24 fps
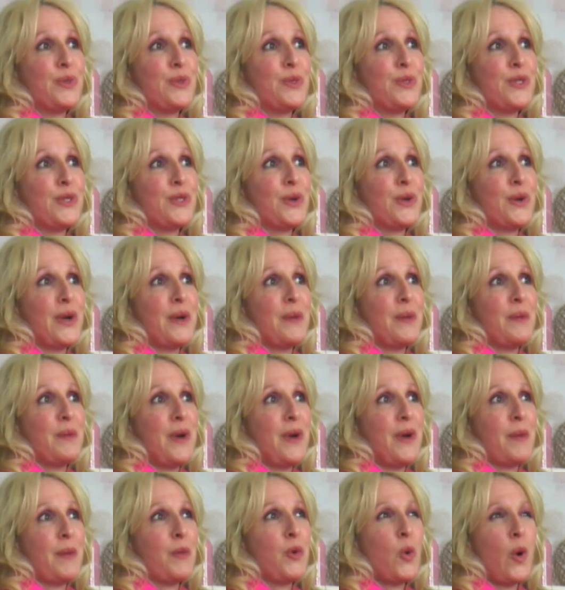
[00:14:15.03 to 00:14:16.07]
So I'm
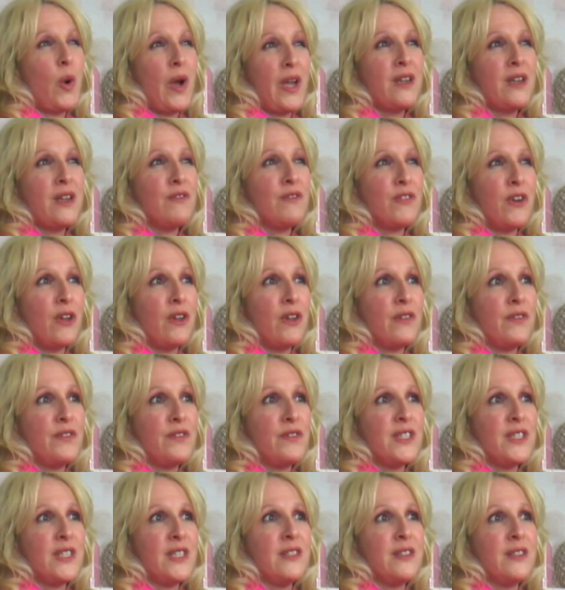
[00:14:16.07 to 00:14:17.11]
quite
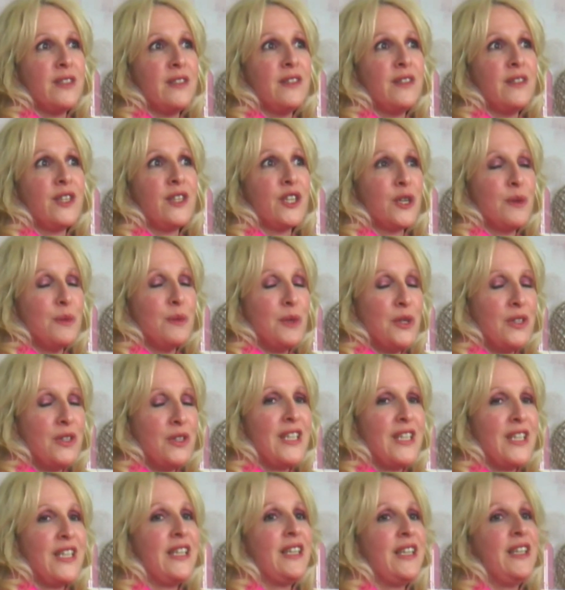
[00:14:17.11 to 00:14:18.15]
involved in the
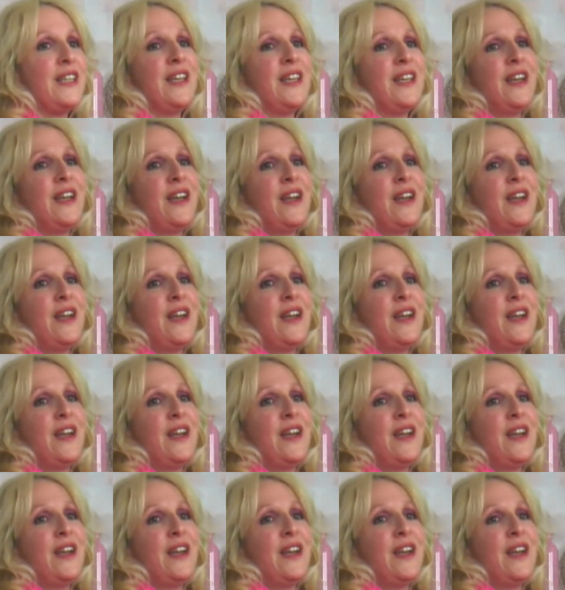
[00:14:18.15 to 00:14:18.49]
community